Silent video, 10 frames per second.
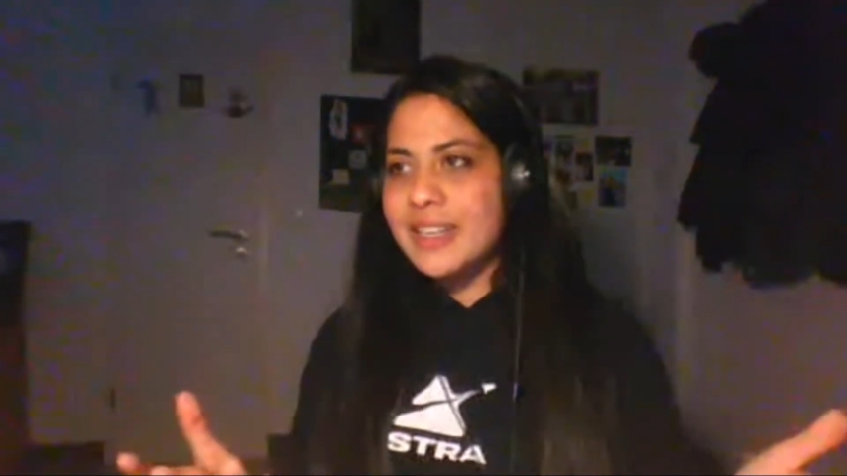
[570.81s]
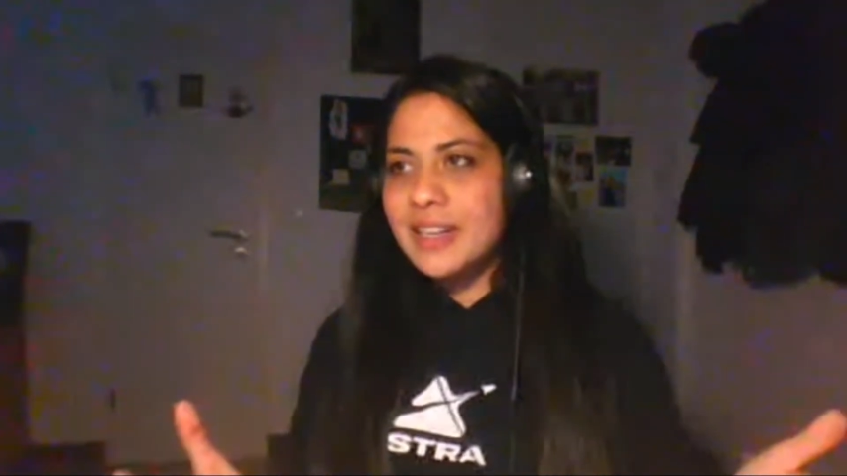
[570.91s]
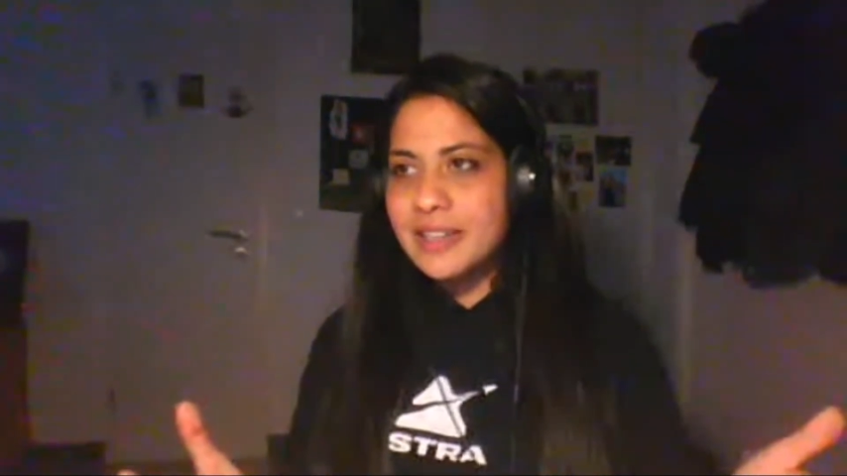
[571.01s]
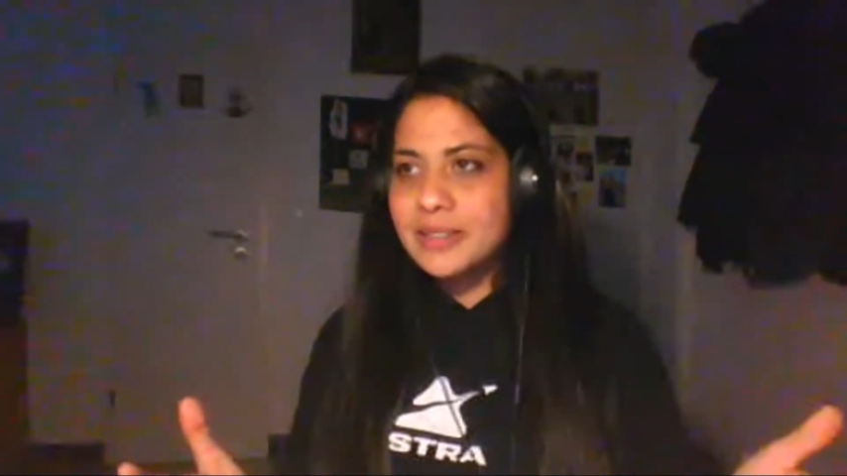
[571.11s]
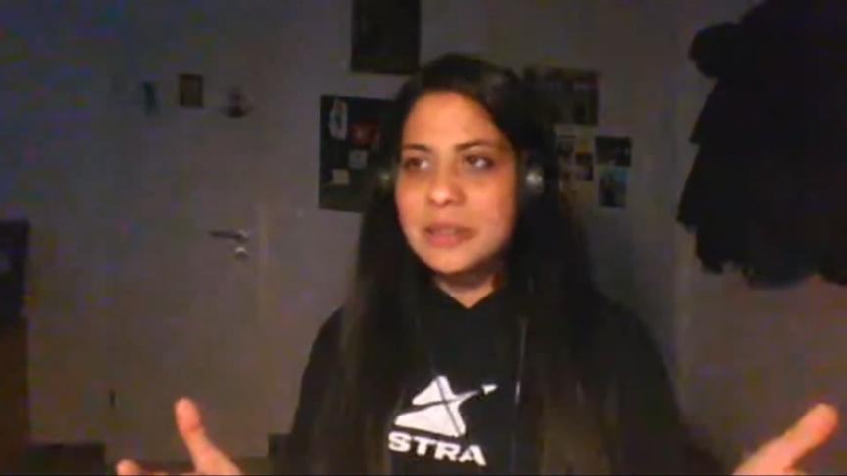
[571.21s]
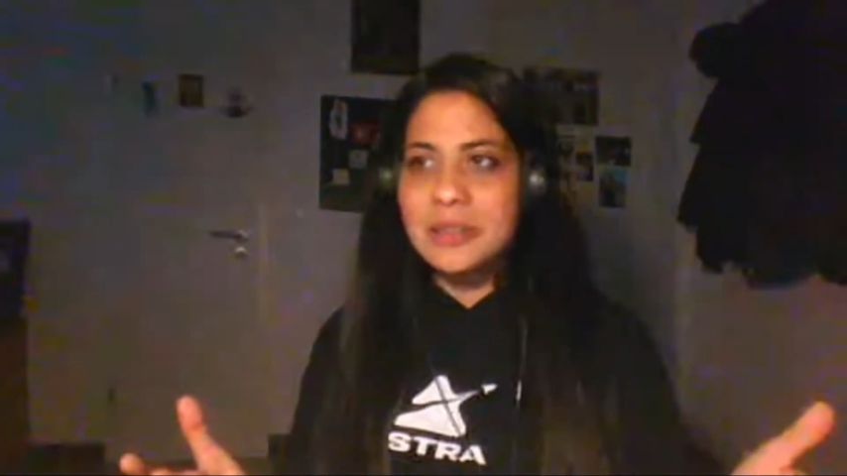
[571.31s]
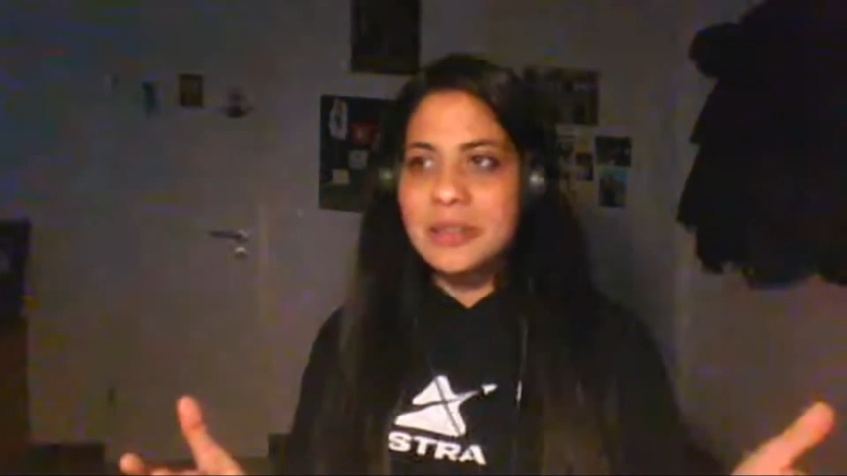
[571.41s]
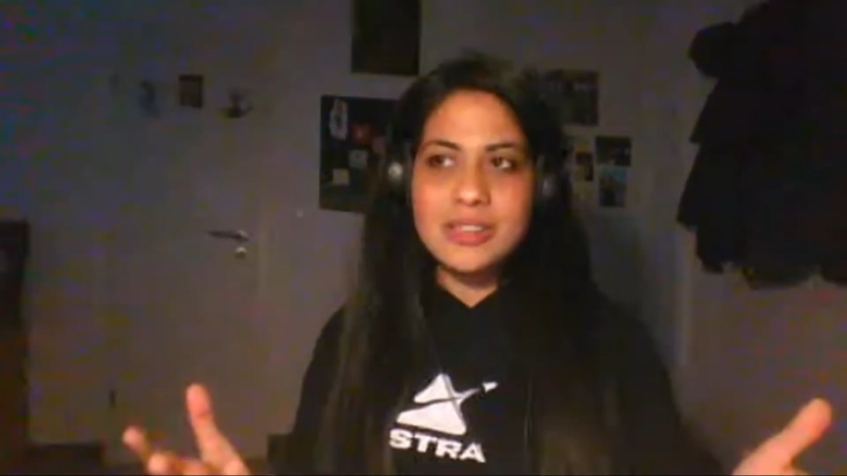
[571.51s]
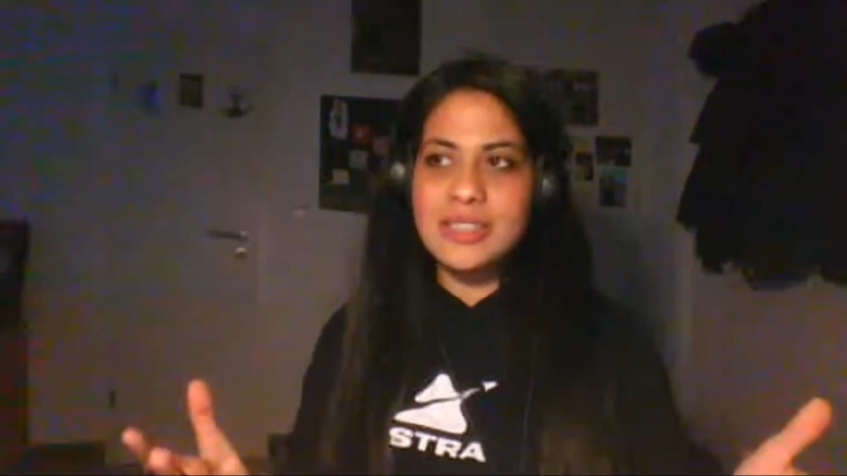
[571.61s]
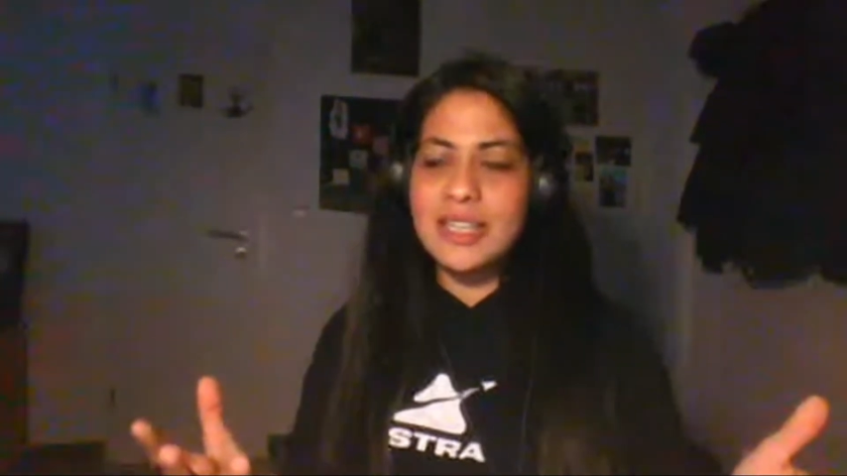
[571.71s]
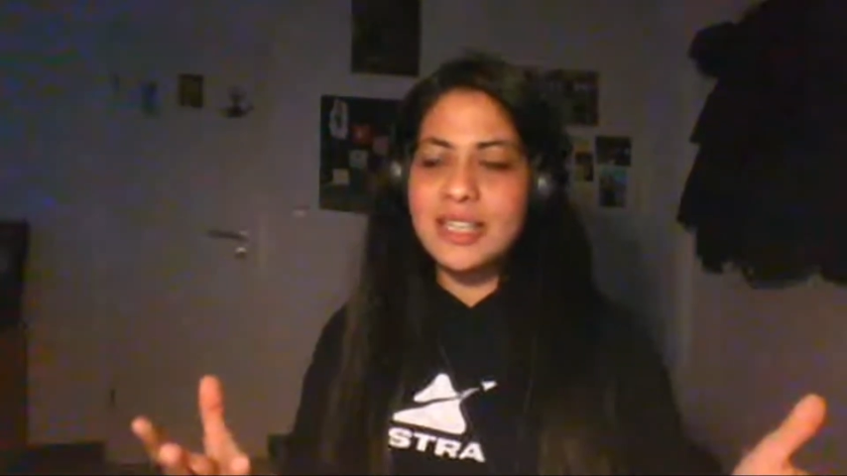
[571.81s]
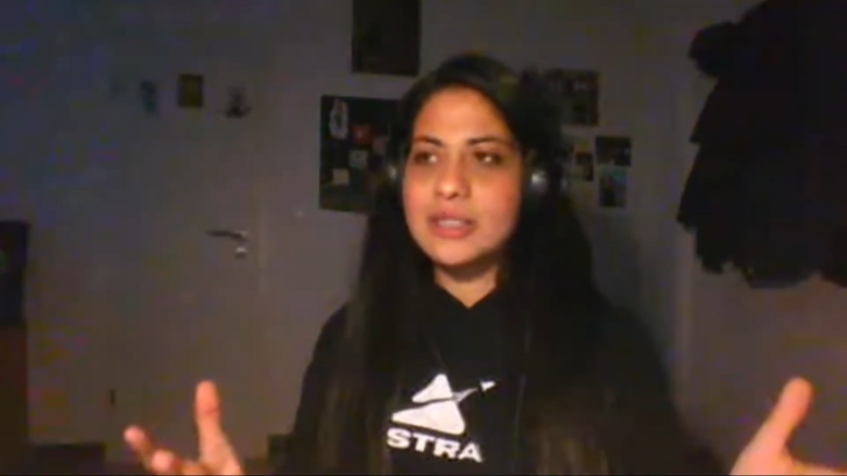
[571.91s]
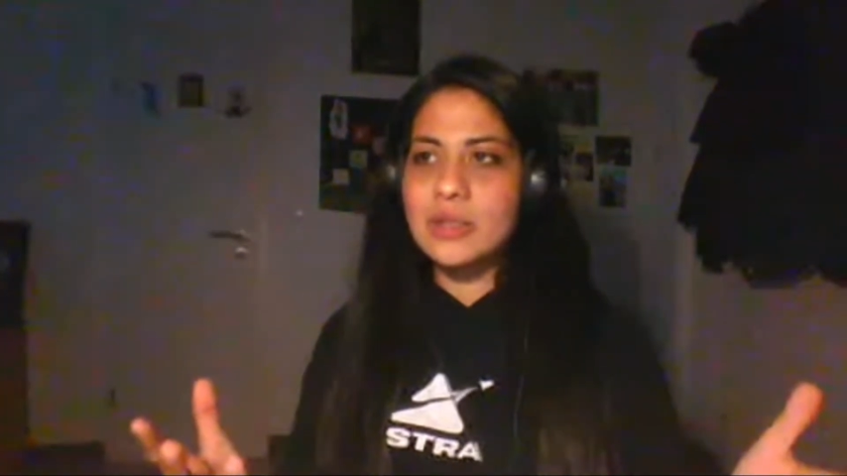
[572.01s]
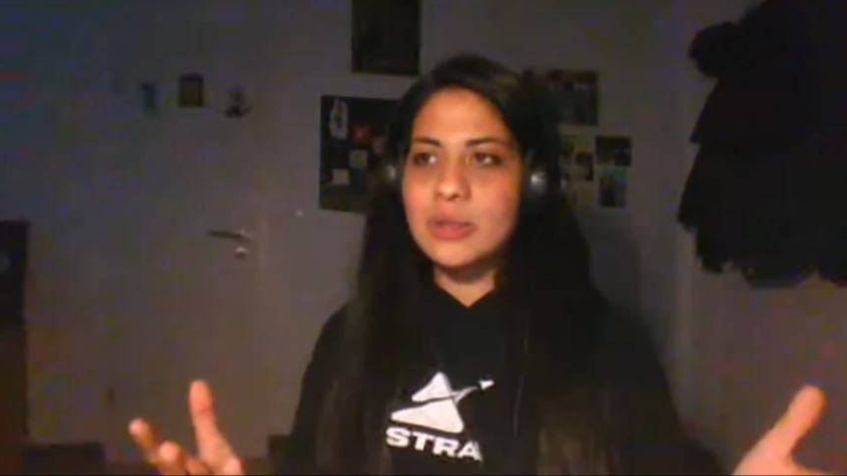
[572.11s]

had at the launch site.